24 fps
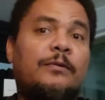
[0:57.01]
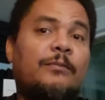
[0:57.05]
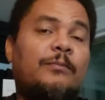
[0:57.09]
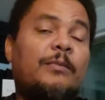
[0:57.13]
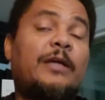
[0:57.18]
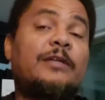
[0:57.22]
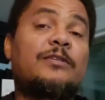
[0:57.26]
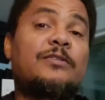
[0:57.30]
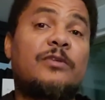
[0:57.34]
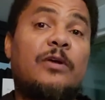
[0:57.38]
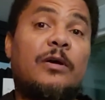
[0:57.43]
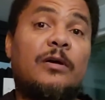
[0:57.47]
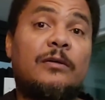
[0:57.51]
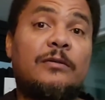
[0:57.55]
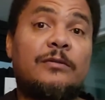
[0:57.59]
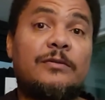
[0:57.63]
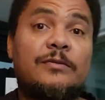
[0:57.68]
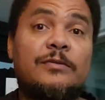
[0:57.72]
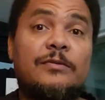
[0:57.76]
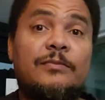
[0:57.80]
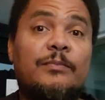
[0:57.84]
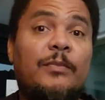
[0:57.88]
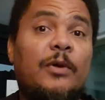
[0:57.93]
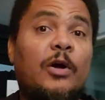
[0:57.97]
my
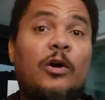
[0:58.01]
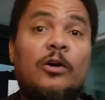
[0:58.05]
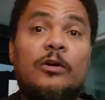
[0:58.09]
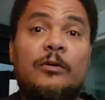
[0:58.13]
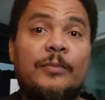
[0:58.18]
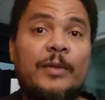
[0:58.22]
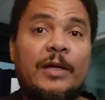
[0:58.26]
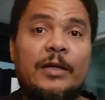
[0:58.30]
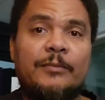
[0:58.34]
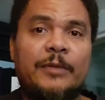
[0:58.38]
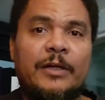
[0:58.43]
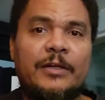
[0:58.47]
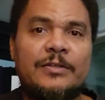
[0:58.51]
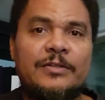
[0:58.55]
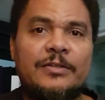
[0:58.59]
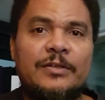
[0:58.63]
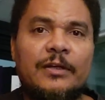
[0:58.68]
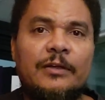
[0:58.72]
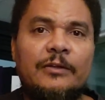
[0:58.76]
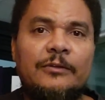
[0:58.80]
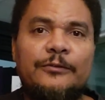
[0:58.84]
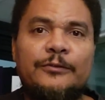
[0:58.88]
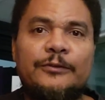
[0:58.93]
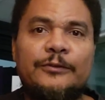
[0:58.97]
songs all by
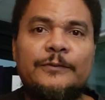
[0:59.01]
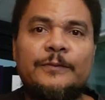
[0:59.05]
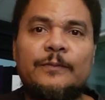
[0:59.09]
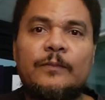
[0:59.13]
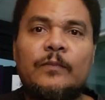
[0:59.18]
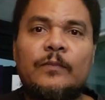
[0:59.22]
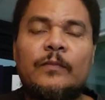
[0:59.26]
myself.